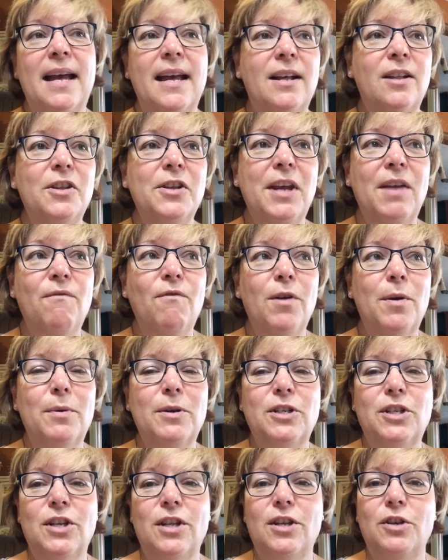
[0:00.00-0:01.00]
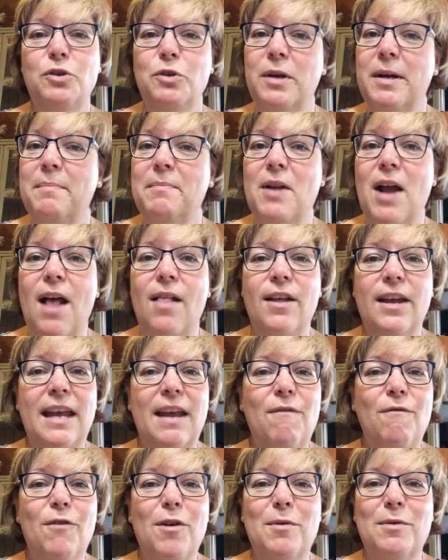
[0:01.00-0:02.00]
Looking forward to the trip, not
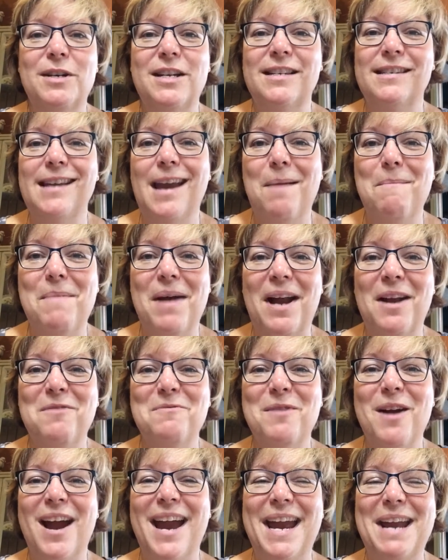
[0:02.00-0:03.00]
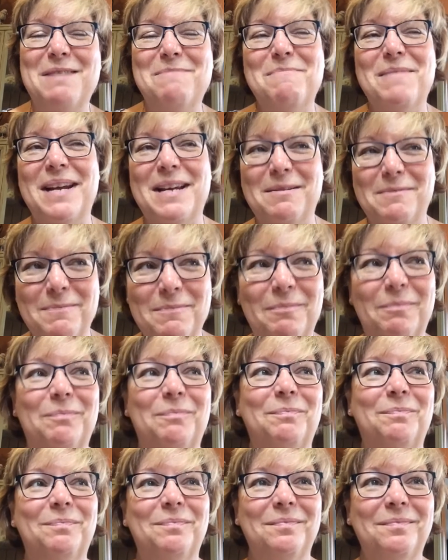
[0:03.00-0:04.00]
looking forward to saying bye to Ryan, but
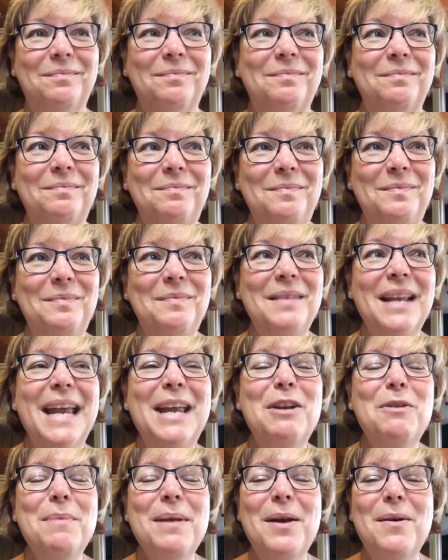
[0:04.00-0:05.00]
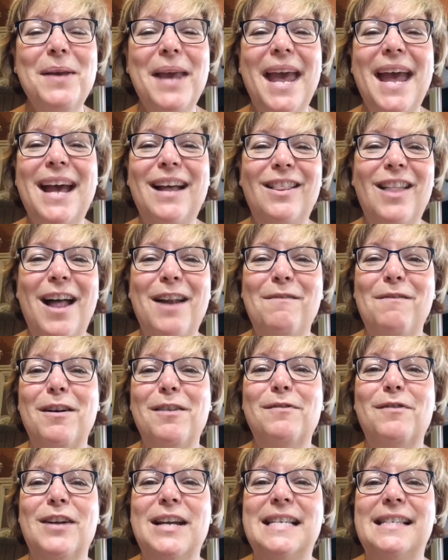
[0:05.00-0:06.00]
it'll be okay. A lot of
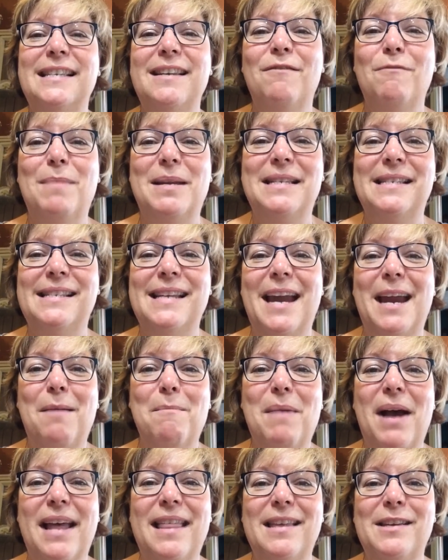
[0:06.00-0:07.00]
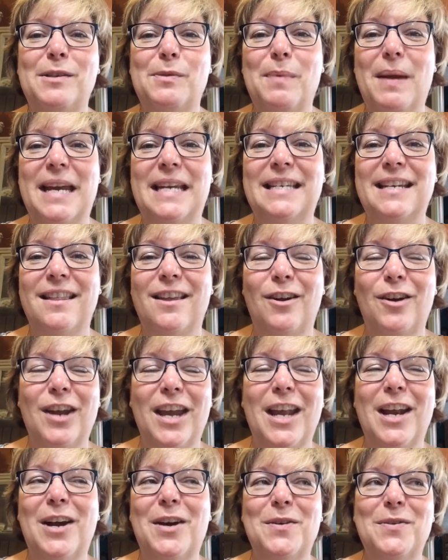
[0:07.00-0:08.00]
our friends have been saying bye this week to their
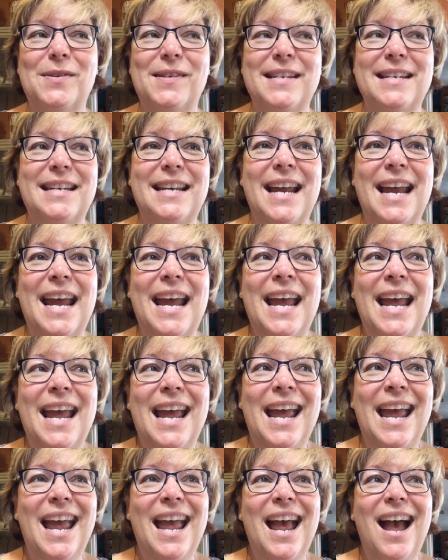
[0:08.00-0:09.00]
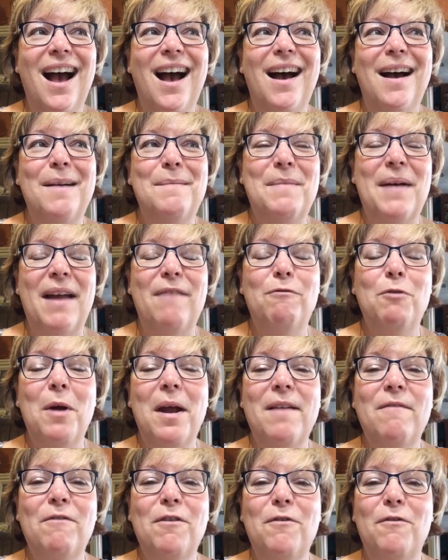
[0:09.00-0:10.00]
kiddos, and I have
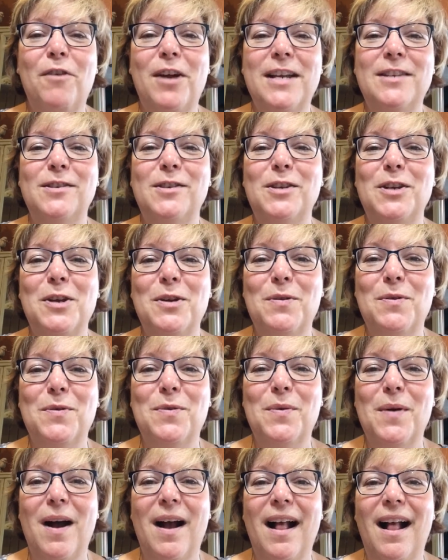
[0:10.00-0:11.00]
quite a few friends whose